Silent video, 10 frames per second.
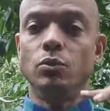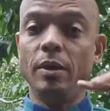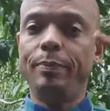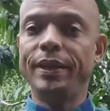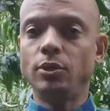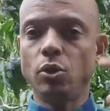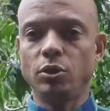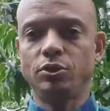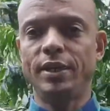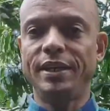paid
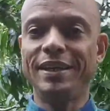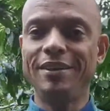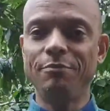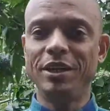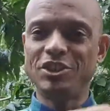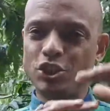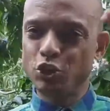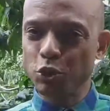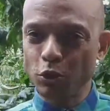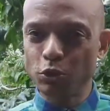course, right? That gave me a
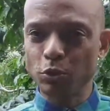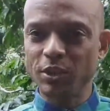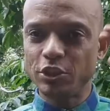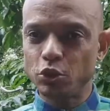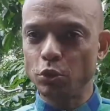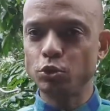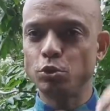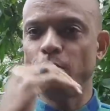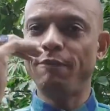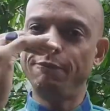structure to
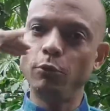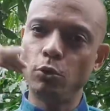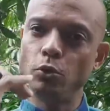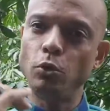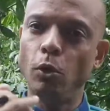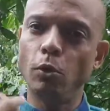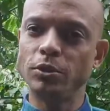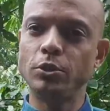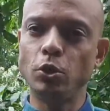follow all the